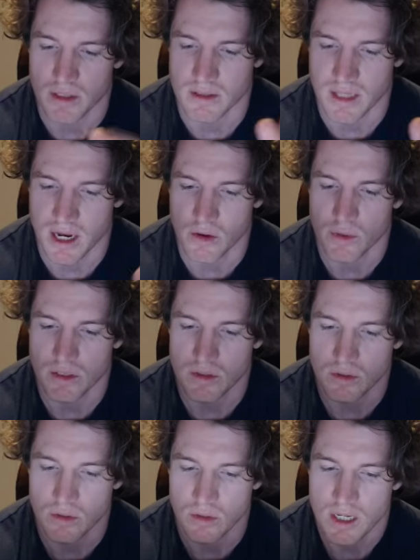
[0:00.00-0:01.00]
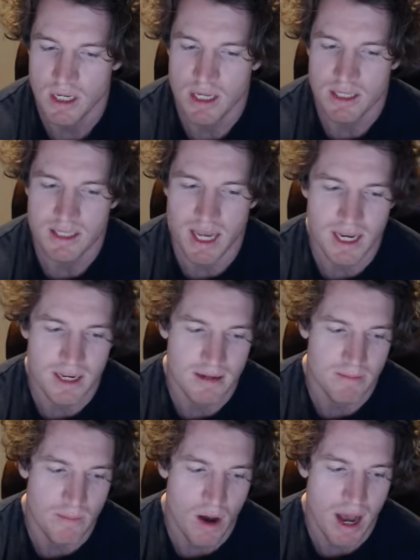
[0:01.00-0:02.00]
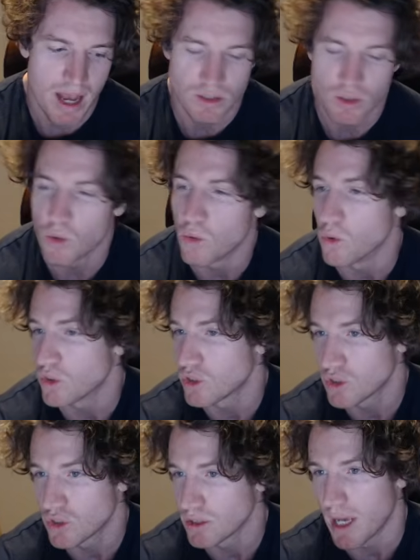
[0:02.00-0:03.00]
they're going to take my torch